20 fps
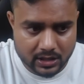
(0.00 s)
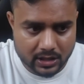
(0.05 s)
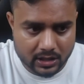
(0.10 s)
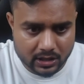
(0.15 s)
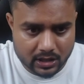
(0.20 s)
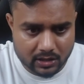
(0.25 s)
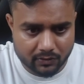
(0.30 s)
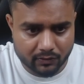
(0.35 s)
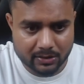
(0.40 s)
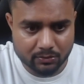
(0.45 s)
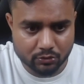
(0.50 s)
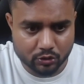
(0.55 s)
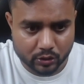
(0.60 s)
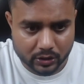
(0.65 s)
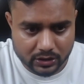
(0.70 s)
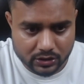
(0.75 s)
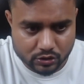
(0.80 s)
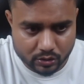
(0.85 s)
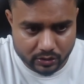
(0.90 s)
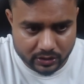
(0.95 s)
Now what I'm doing,
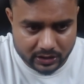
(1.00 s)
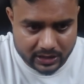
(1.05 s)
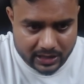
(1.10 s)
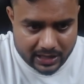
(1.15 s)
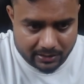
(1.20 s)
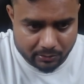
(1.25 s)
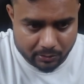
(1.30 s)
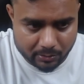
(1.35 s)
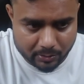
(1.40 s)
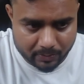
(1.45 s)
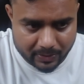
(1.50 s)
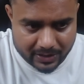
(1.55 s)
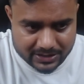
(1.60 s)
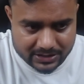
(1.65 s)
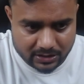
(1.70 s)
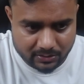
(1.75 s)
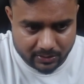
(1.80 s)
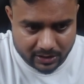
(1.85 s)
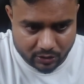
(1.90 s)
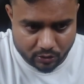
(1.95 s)
so here I will be passing
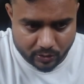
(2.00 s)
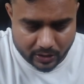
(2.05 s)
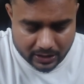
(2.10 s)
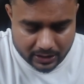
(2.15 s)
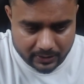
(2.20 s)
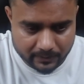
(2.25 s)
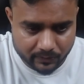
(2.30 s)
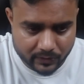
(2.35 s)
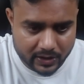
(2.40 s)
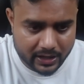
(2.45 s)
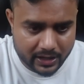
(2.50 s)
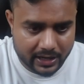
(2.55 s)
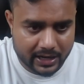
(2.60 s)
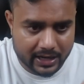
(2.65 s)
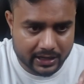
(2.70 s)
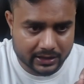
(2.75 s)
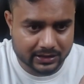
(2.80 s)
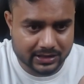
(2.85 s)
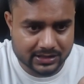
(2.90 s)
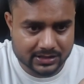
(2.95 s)
my query,
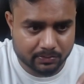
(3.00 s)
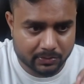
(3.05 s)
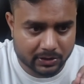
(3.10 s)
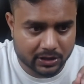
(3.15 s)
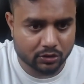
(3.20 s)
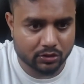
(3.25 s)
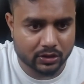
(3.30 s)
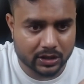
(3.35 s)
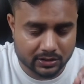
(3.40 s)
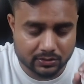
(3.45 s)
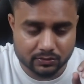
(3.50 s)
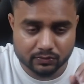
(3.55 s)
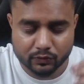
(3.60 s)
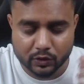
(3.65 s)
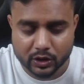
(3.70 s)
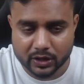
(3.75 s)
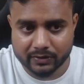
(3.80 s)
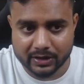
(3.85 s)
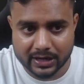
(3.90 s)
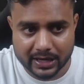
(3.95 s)
and this particular
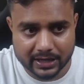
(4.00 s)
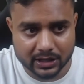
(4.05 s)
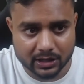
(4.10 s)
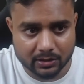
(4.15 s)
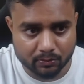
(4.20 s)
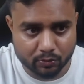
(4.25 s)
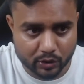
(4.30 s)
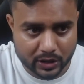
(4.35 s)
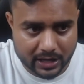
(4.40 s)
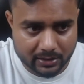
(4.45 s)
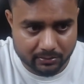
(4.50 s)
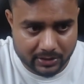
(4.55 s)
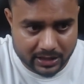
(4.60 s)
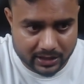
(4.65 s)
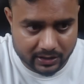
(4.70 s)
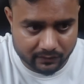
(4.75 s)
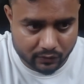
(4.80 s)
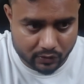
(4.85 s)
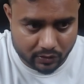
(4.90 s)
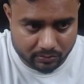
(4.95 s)
whatever like input I'm getting
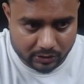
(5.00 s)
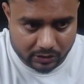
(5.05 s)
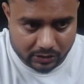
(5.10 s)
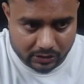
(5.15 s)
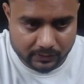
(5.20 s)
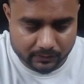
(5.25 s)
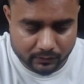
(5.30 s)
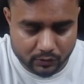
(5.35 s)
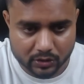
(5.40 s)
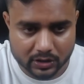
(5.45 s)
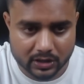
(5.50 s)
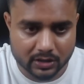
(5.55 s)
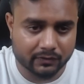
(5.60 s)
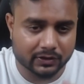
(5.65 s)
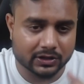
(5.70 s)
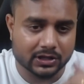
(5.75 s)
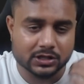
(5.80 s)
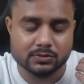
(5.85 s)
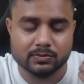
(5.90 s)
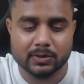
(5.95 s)
from here, okay, with
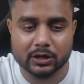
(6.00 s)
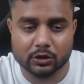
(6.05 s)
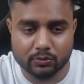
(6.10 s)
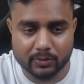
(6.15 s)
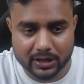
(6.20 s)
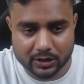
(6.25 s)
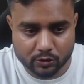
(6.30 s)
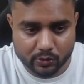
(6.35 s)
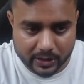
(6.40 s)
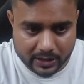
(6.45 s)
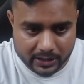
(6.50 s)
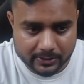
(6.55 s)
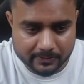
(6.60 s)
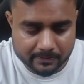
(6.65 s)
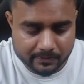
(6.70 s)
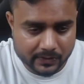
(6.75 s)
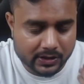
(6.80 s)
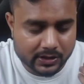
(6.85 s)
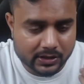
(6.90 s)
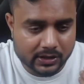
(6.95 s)
respect to my query,
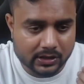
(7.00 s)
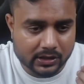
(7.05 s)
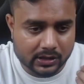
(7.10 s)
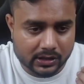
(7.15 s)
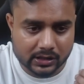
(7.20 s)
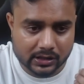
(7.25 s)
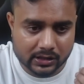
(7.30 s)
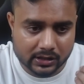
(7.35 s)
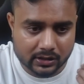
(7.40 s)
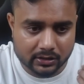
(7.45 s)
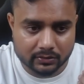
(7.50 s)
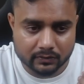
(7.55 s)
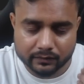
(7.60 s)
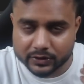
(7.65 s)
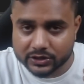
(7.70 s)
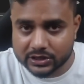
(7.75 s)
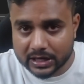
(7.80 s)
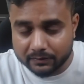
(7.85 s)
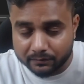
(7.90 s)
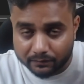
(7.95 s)
which
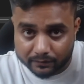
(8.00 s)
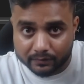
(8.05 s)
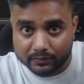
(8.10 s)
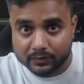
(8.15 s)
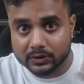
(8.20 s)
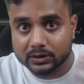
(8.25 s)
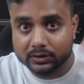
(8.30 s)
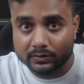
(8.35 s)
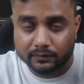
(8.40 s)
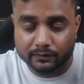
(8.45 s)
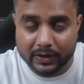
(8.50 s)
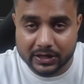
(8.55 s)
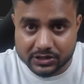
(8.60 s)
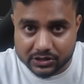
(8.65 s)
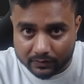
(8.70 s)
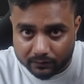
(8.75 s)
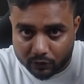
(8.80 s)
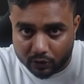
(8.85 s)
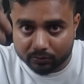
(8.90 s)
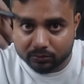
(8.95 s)
I'm fetching
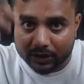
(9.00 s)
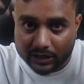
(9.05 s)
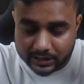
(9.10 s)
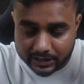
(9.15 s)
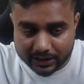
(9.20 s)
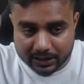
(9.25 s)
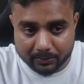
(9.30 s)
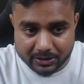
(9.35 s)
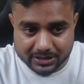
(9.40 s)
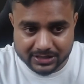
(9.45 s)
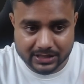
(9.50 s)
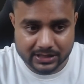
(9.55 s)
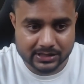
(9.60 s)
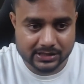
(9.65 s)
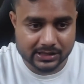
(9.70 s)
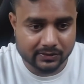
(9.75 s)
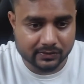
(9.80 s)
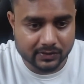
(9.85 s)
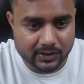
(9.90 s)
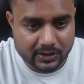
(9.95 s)
from the database itself,
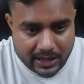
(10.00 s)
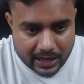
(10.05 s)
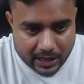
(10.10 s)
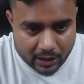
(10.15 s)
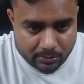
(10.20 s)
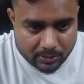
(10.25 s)
I'll be